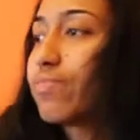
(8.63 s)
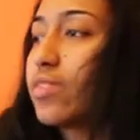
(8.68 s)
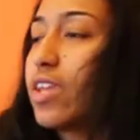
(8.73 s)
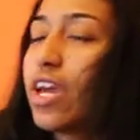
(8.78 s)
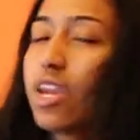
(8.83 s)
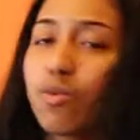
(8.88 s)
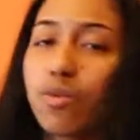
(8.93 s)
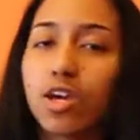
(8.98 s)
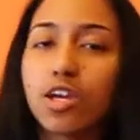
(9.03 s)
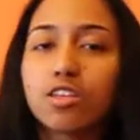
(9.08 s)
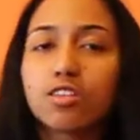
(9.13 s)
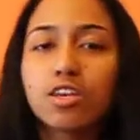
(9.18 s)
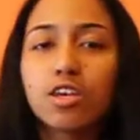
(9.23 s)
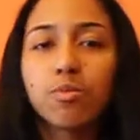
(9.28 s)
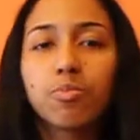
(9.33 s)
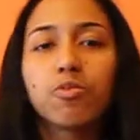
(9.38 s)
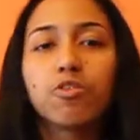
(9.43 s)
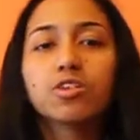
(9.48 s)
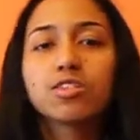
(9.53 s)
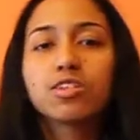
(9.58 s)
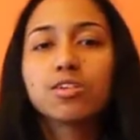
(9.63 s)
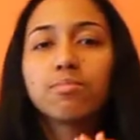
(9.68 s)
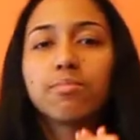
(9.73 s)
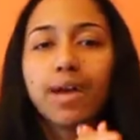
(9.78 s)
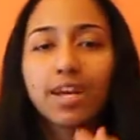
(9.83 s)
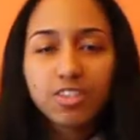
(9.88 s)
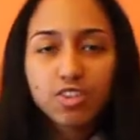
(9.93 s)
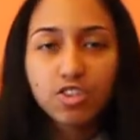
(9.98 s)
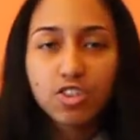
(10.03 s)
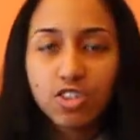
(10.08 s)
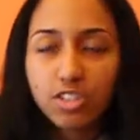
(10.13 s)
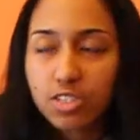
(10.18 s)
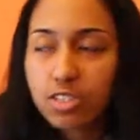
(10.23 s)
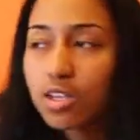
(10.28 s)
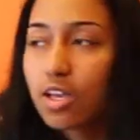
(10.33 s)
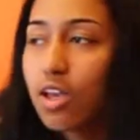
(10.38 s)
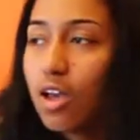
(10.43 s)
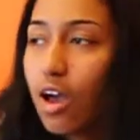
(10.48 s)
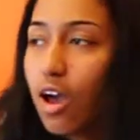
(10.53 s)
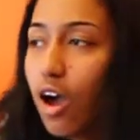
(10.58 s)
Anyway, 10 tip matters.
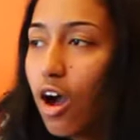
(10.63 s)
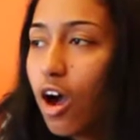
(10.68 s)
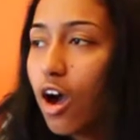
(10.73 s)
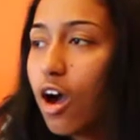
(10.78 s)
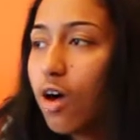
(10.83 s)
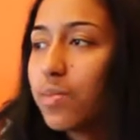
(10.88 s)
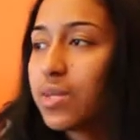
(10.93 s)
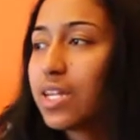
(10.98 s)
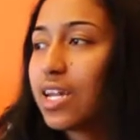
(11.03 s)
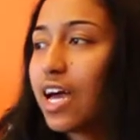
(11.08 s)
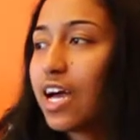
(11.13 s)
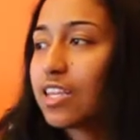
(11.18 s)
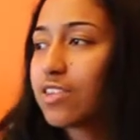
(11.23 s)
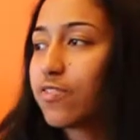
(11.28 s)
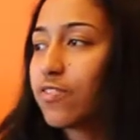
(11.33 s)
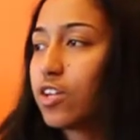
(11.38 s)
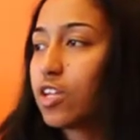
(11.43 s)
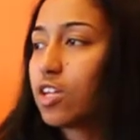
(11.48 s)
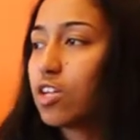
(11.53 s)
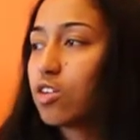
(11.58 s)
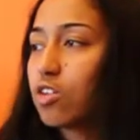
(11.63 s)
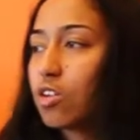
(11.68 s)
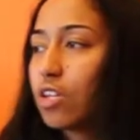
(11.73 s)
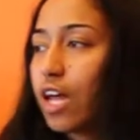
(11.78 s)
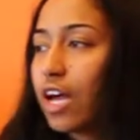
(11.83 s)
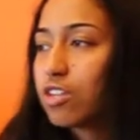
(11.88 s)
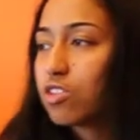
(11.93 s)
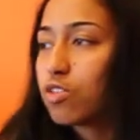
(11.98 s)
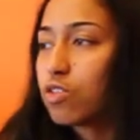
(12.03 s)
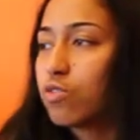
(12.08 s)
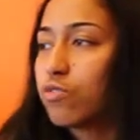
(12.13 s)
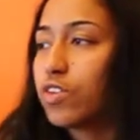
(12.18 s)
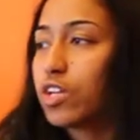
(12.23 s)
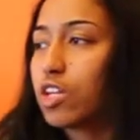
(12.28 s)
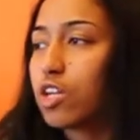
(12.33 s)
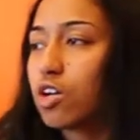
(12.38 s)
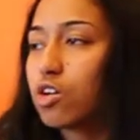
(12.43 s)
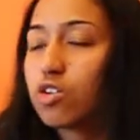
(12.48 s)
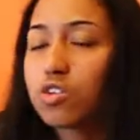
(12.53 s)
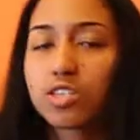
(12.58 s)
In the last two
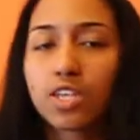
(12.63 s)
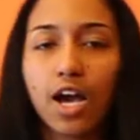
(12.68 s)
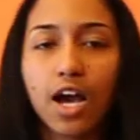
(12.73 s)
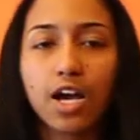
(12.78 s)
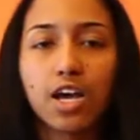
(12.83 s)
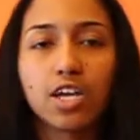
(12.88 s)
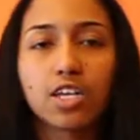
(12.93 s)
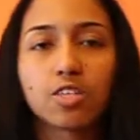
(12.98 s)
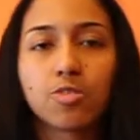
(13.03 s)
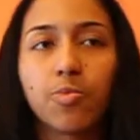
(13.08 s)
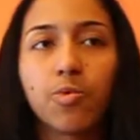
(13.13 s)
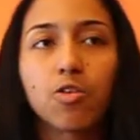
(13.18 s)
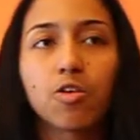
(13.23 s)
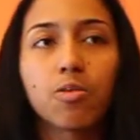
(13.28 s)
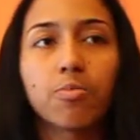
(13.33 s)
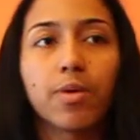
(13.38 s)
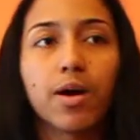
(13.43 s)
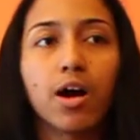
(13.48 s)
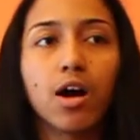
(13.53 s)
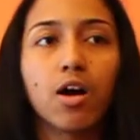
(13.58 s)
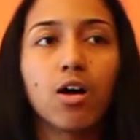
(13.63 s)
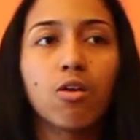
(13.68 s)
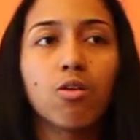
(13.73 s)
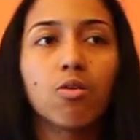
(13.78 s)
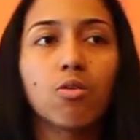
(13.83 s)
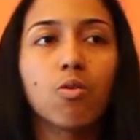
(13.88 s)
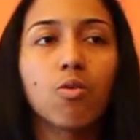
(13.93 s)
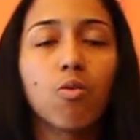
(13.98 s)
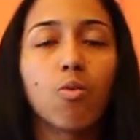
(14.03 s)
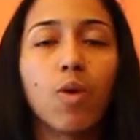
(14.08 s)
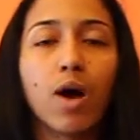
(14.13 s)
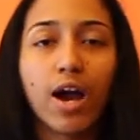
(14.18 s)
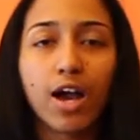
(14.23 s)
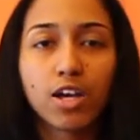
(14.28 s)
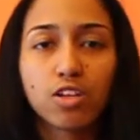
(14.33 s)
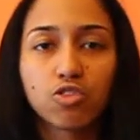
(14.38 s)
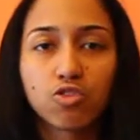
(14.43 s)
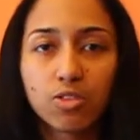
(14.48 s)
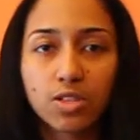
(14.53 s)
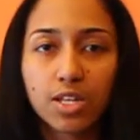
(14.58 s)
videos, I spoke about why
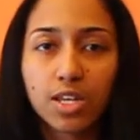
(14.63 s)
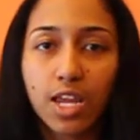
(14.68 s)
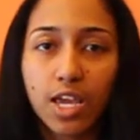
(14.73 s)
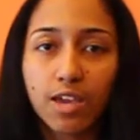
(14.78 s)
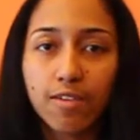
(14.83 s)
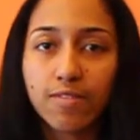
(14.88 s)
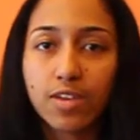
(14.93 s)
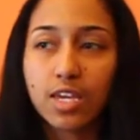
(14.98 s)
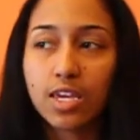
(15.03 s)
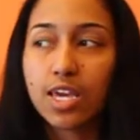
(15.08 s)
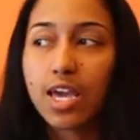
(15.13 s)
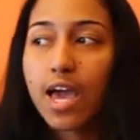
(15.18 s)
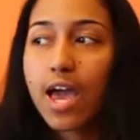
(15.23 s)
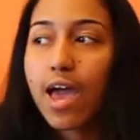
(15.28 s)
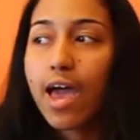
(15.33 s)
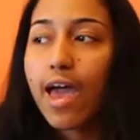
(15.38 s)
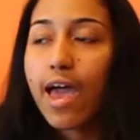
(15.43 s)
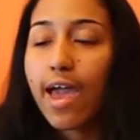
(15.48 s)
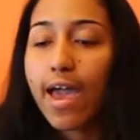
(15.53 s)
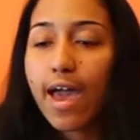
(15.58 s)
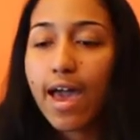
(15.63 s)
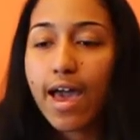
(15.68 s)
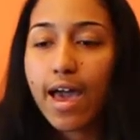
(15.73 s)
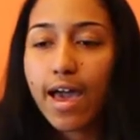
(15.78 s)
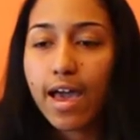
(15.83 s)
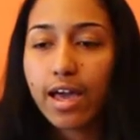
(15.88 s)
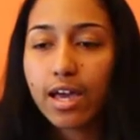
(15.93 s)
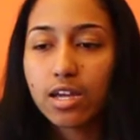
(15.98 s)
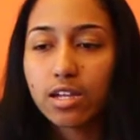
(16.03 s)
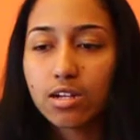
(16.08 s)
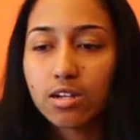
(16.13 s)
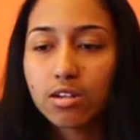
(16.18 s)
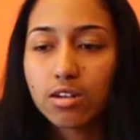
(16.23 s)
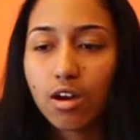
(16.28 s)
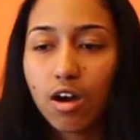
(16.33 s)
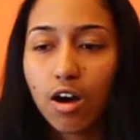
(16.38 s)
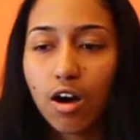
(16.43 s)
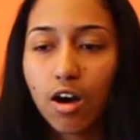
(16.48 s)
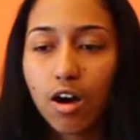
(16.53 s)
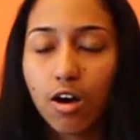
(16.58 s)
I joined the Navy and
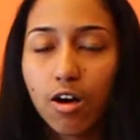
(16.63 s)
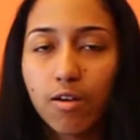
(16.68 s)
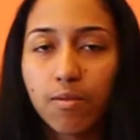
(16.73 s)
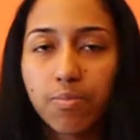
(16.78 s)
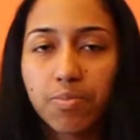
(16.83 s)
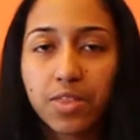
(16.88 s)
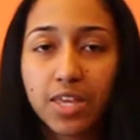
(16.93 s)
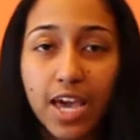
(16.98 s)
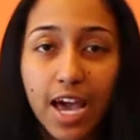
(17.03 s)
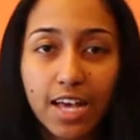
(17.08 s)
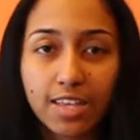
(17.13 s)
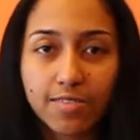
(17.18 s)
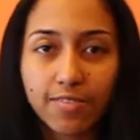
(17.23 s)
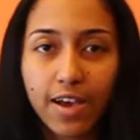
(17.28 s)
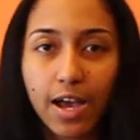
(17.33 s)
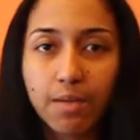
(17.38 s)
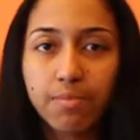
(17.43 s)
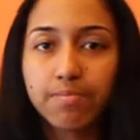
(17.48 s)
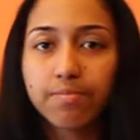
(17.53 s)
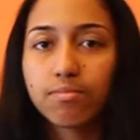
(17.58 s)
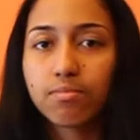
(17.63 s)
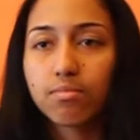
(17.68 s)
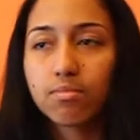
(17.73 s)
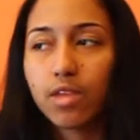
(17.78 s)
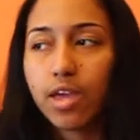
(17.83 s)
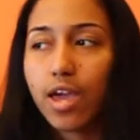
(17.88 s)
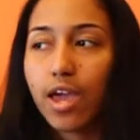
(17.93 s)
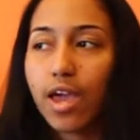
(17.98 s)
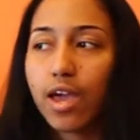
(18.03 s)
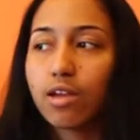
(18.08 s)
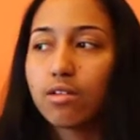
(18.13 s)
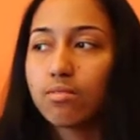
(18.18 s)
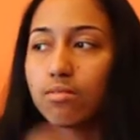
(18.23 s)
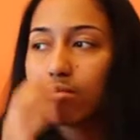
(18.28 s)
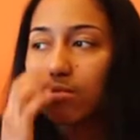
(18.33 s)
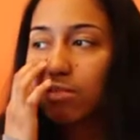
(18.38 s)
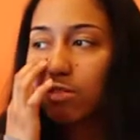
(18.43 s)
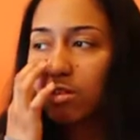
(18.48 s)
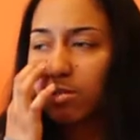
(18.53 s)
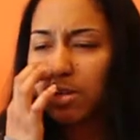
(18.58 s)
the ASVAB and
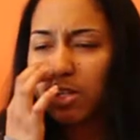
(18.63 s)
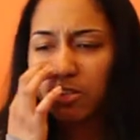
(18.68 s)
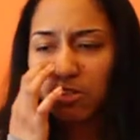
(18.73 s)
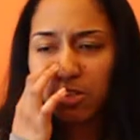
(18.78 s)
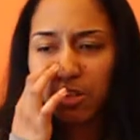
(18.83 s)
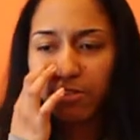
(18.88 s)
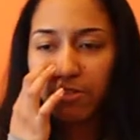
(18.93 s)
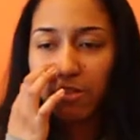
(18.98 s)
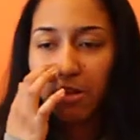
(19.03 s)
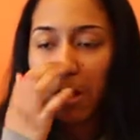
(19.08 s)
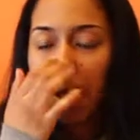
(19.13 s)
some other stuff.